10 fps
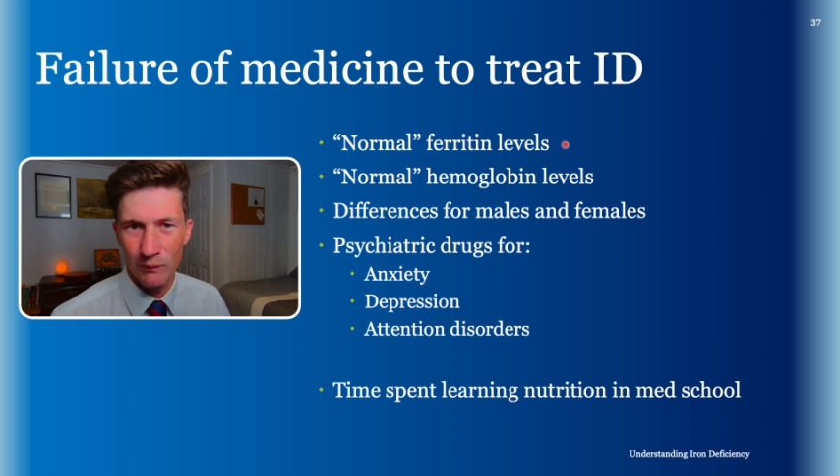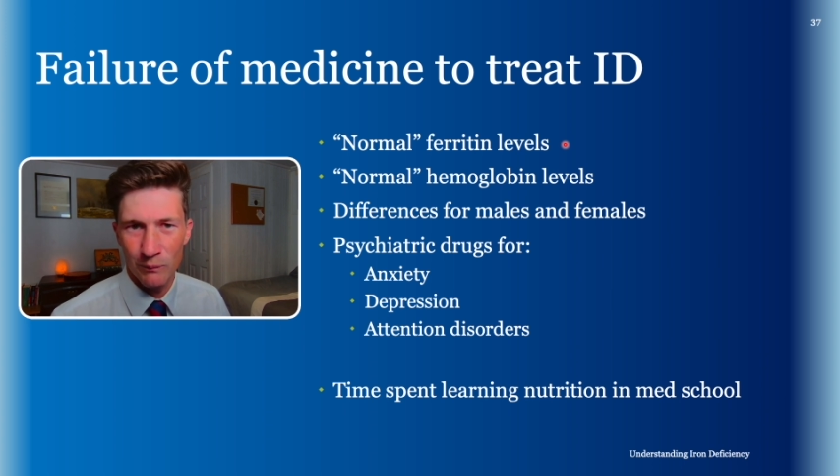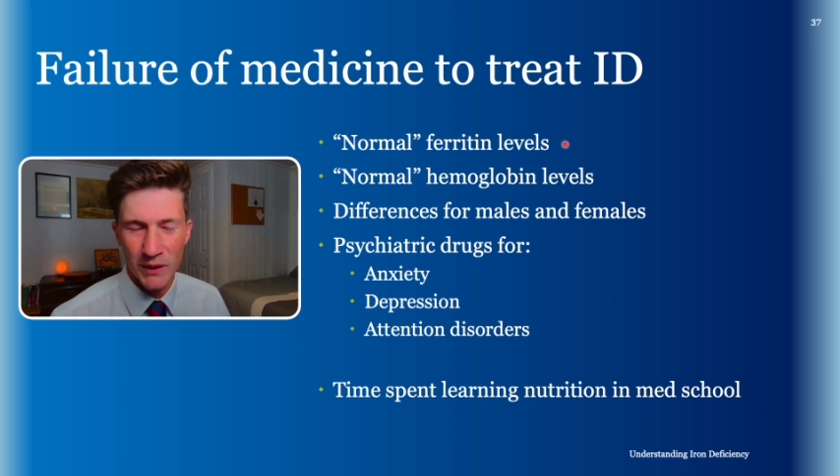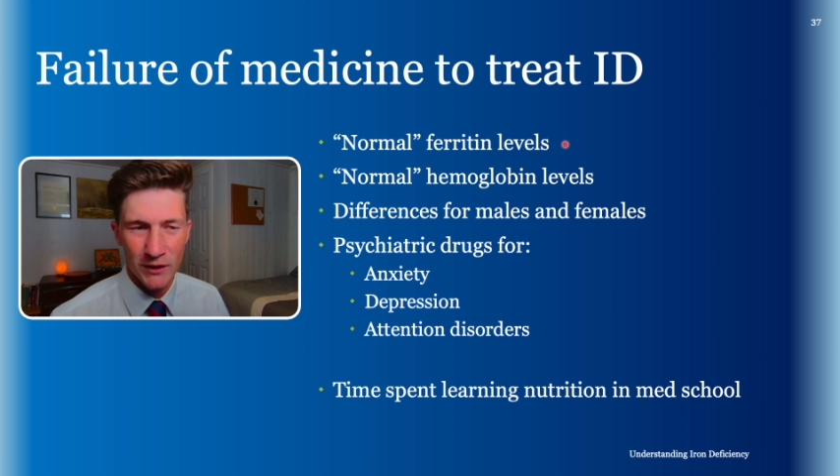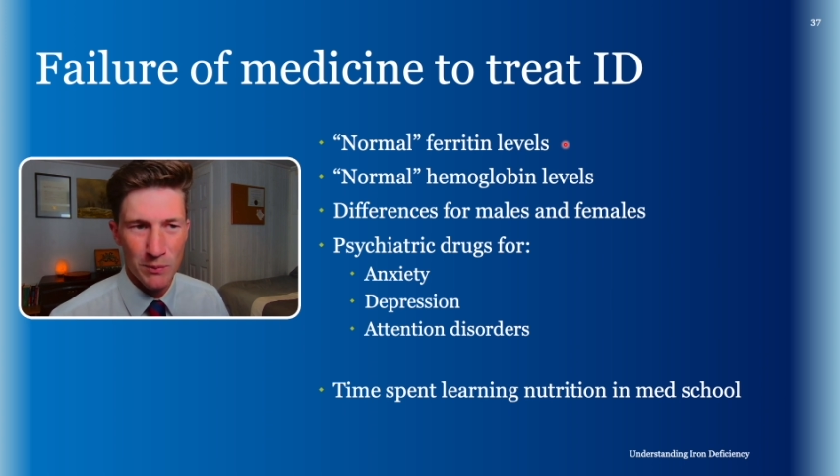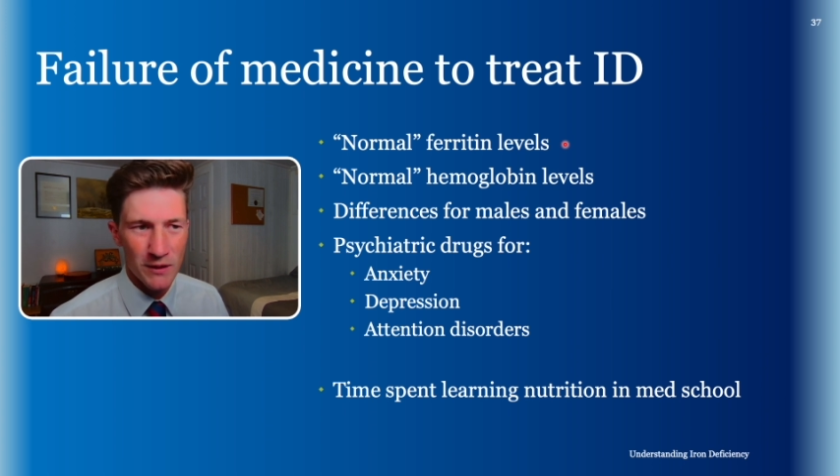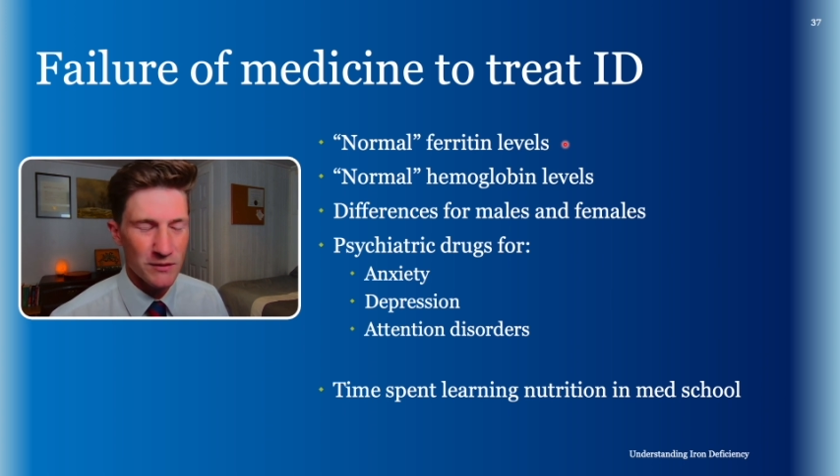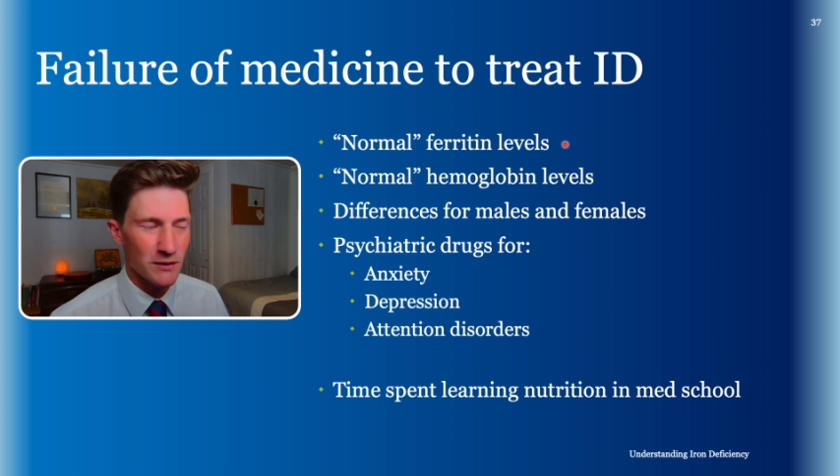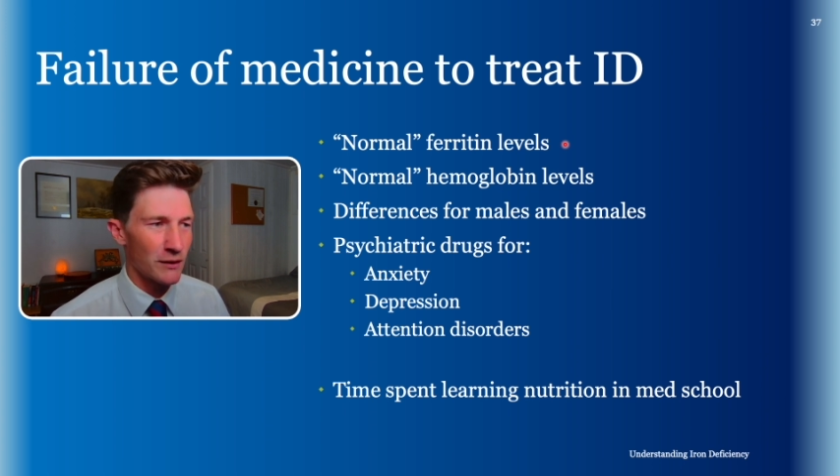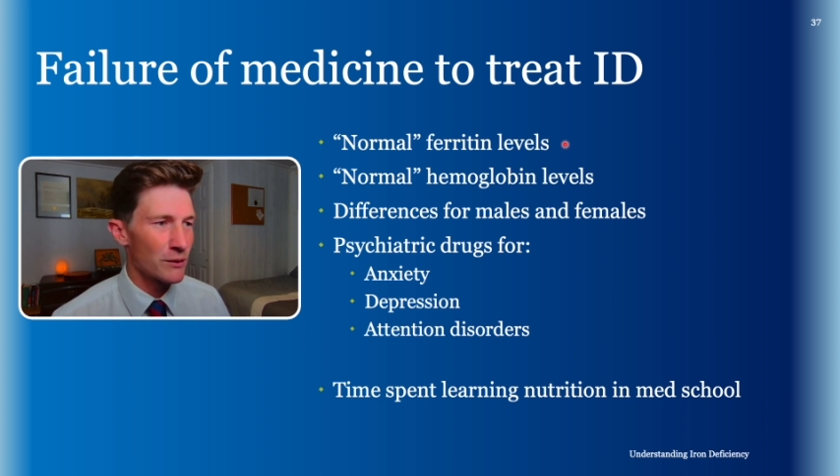be
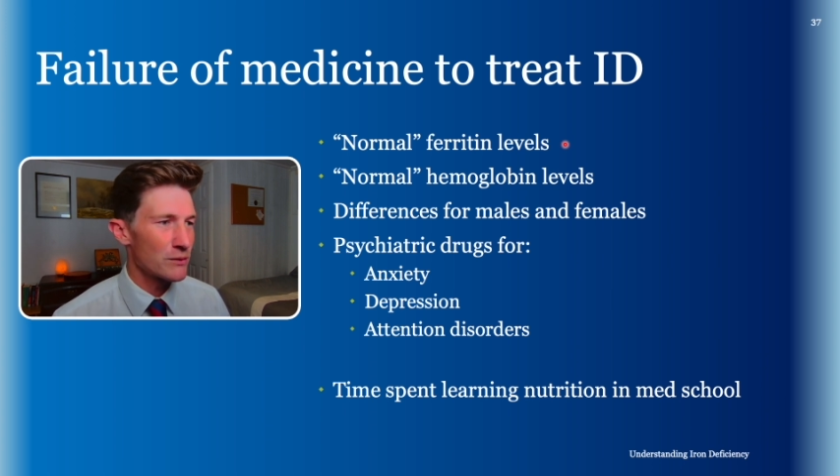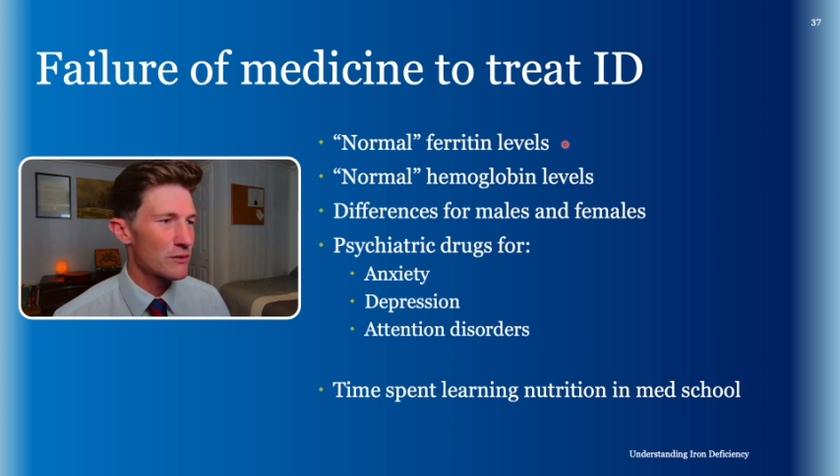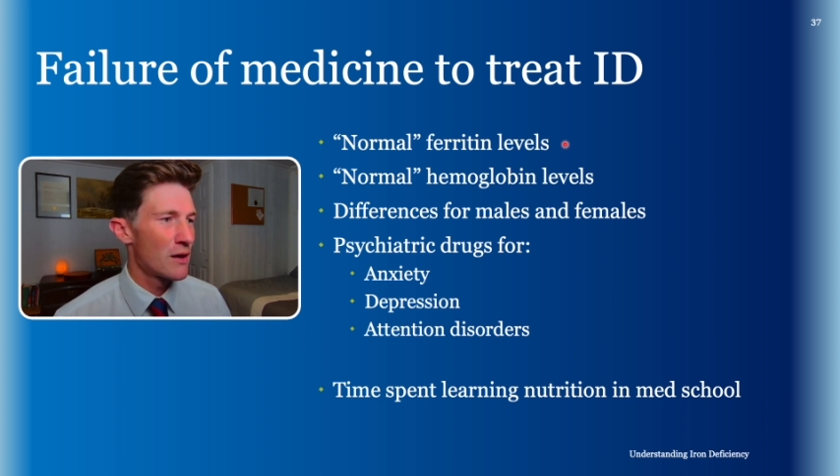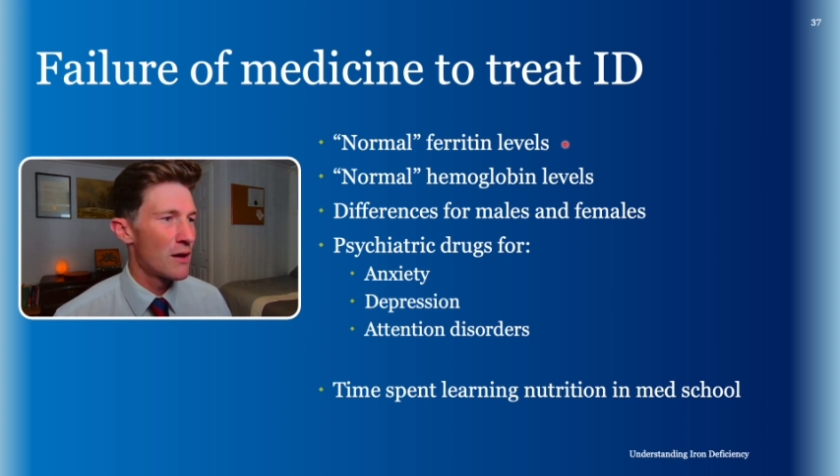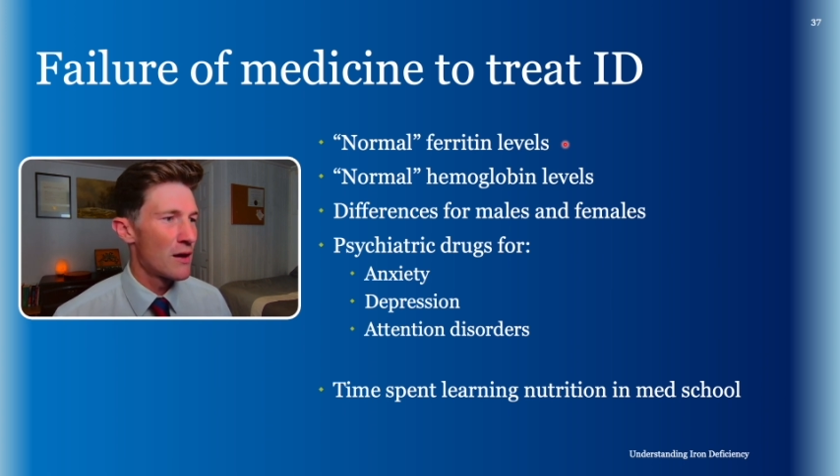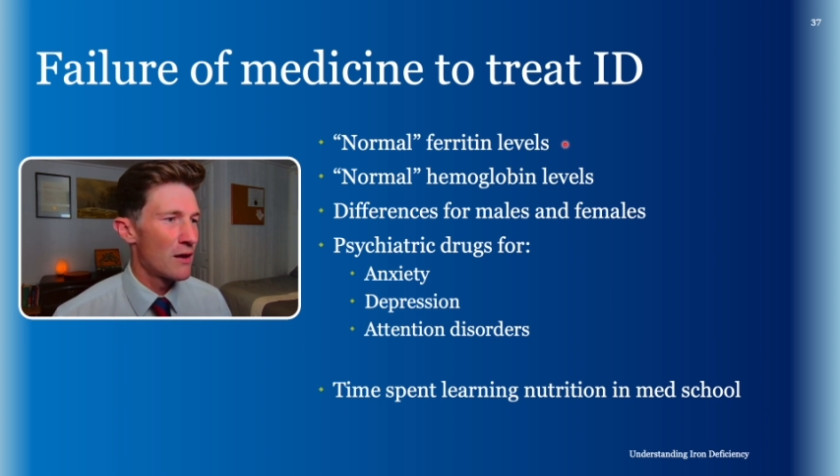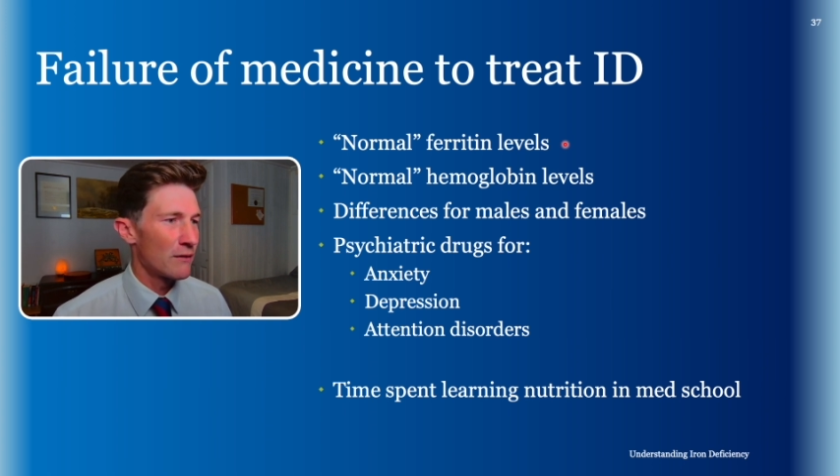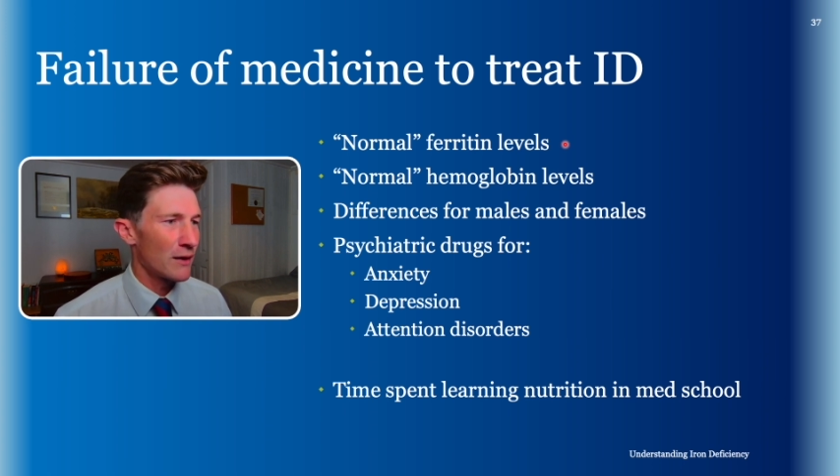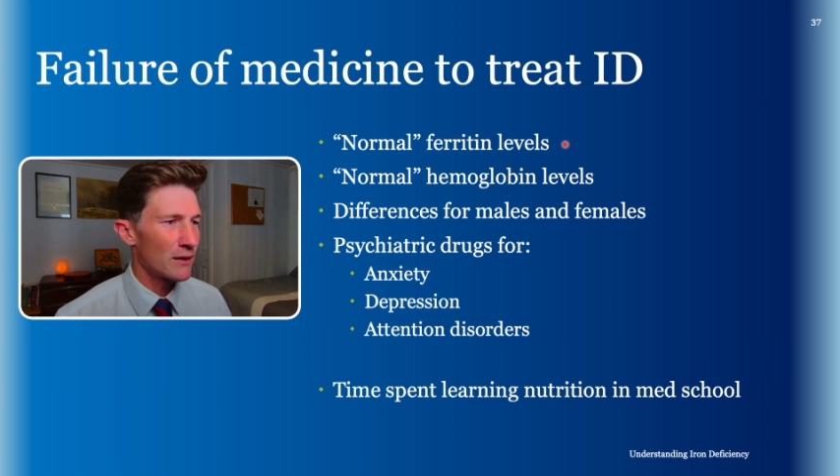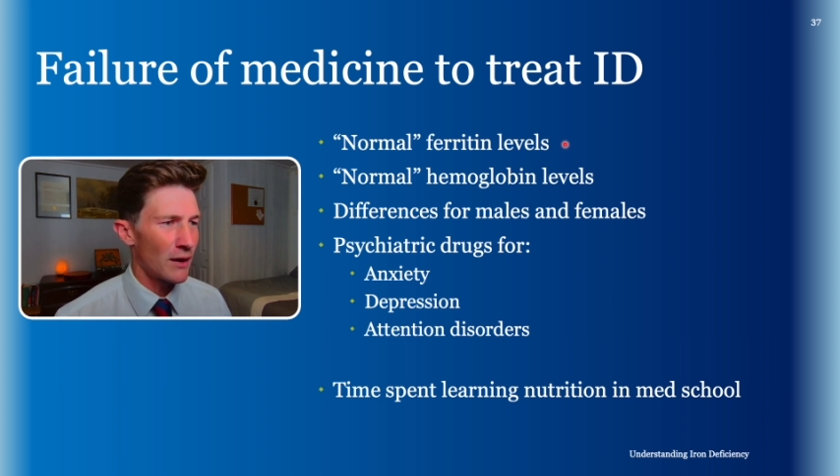experiencing those, right?